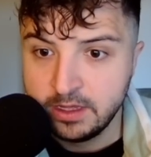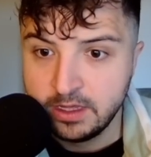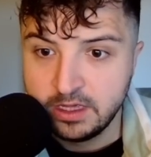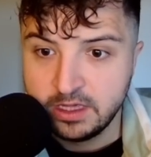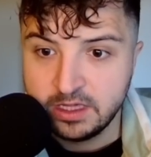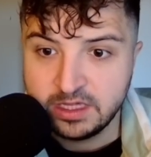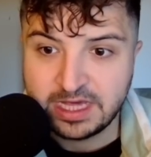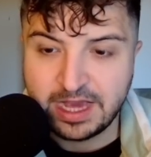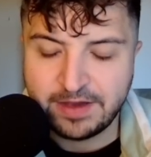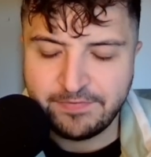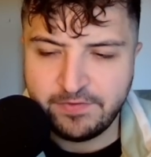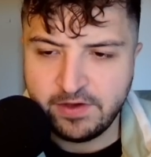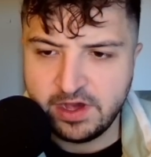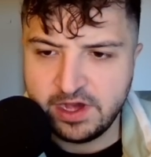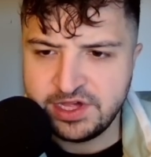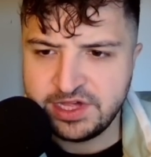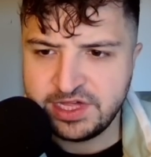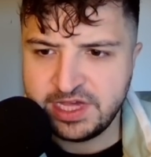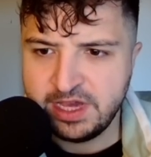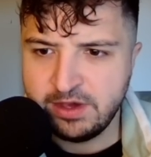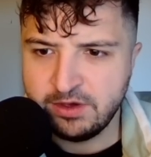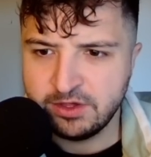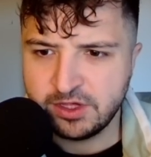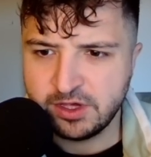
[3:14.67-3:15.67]
Sapphire
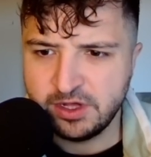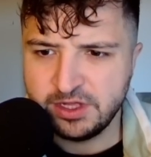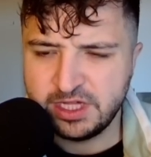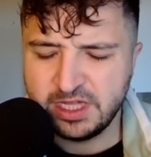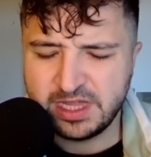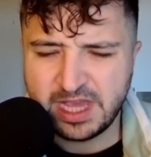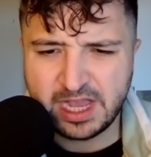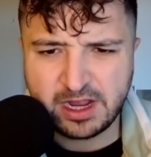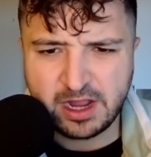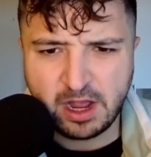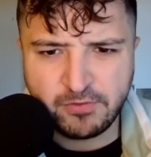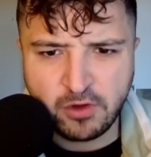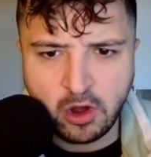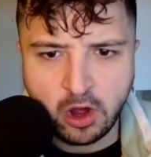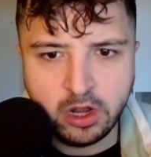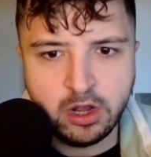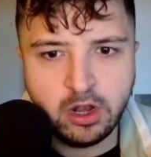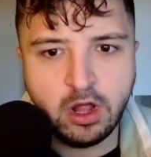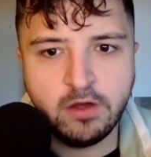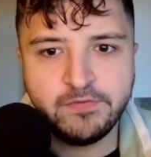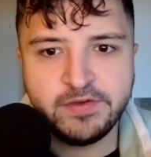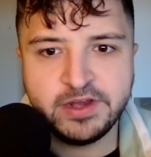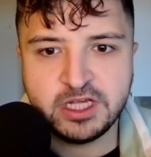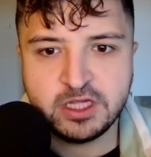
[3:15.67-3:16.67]
Steel, so it's a deck I've got a lot
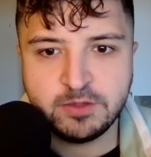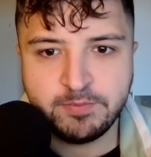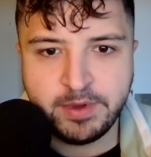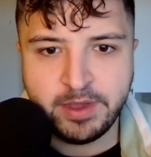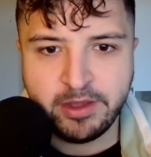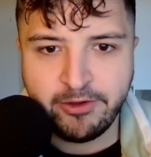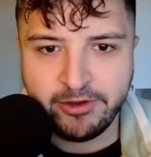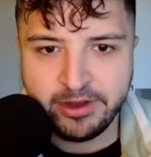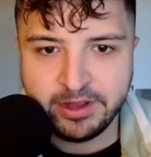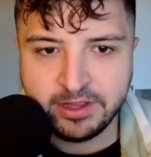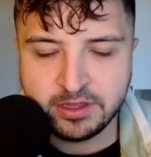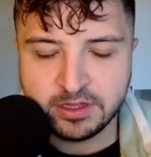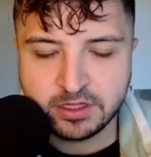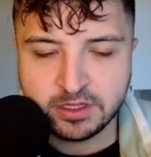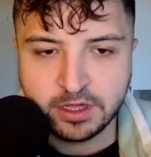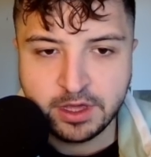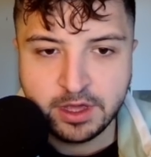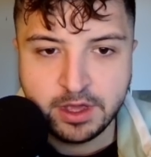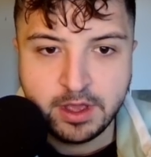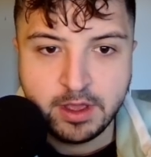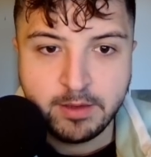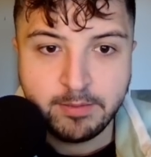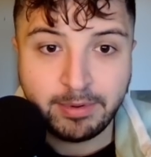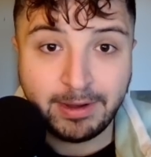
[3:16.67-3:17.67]
of experience
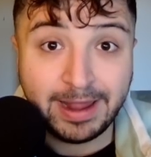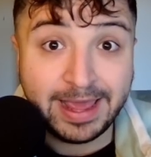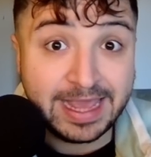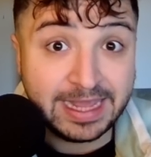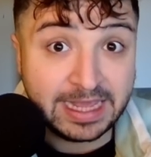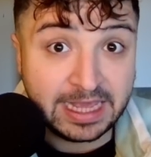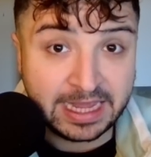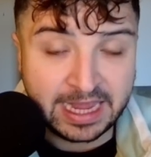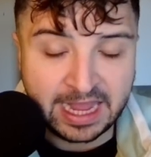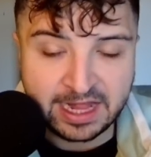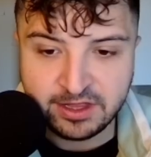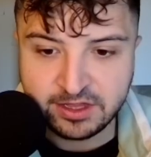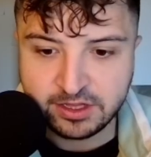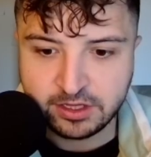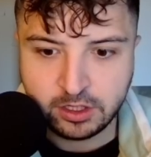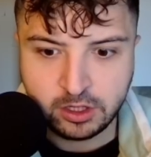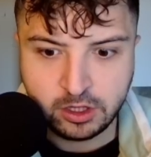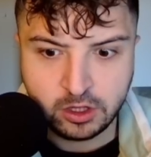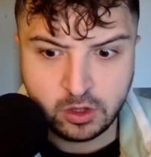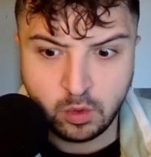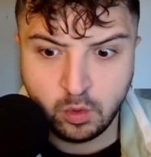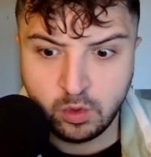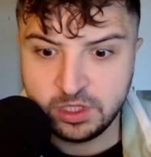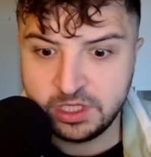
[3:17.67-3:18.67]
playing against
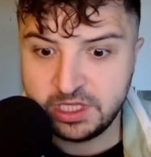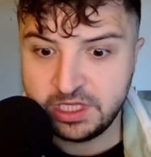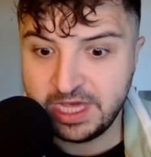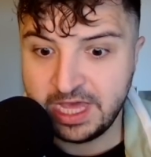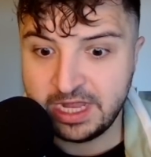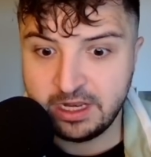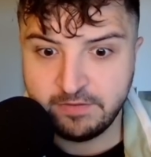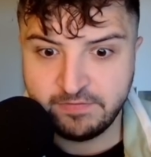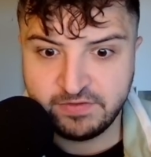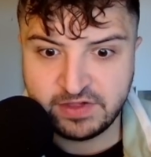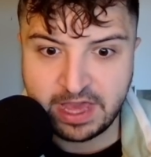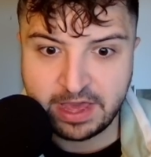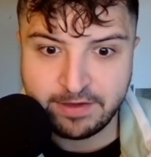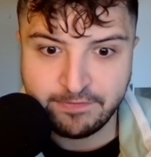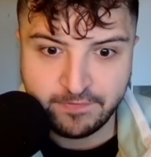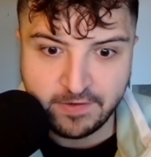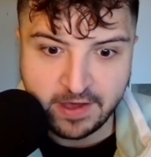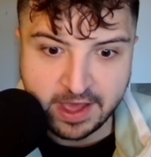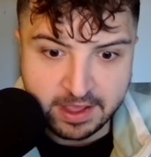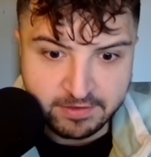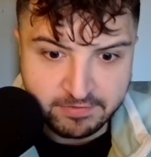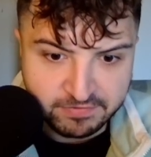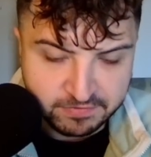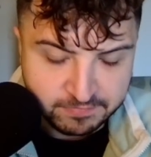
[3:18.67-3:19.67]
towards the end of set
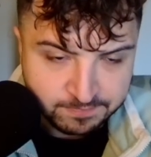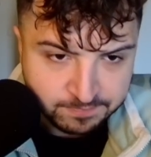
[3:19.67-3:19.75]
5.